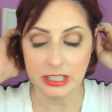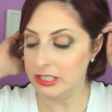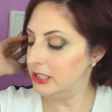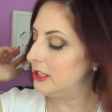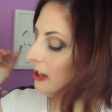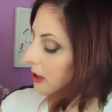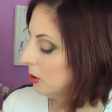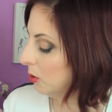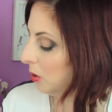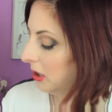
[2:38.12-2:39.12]

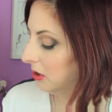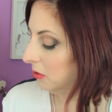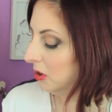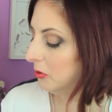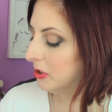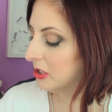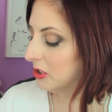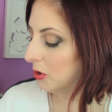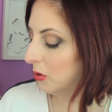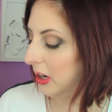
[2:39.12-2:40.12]
So I don't know if this
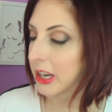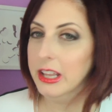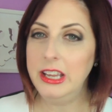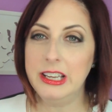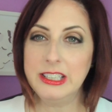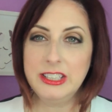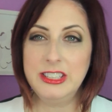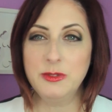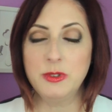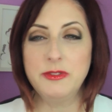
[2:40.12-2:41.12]
is a great hit.
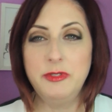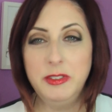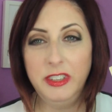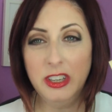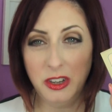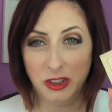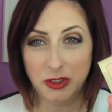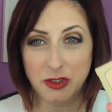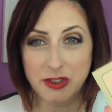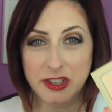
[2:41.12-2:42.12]
This was
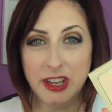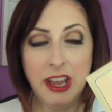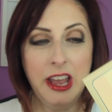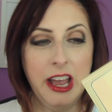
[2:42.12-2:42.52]
$50.